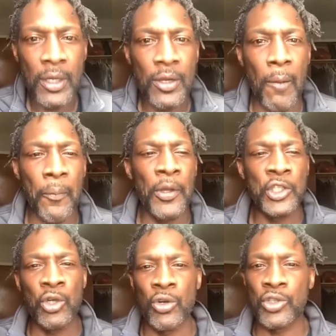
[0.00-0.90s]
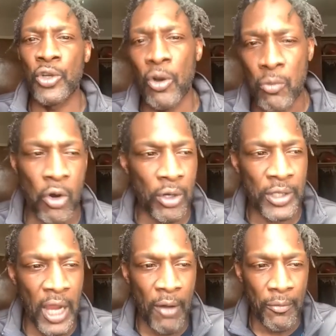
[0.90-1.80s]
Now, I'm pretty sure this girl walking
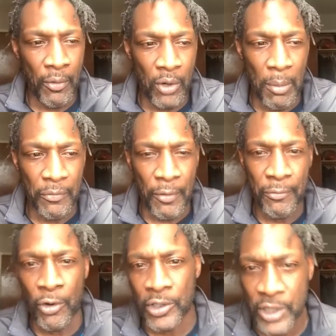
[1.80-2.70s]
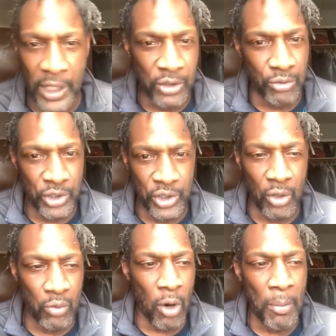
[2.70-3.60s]
down, coming from forty-second Street, she
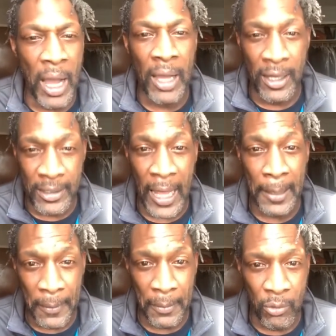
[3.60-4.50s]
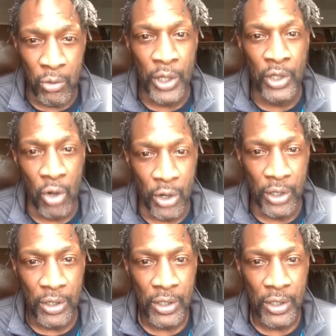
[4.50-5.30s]
done walked by a lot of people who ignored her.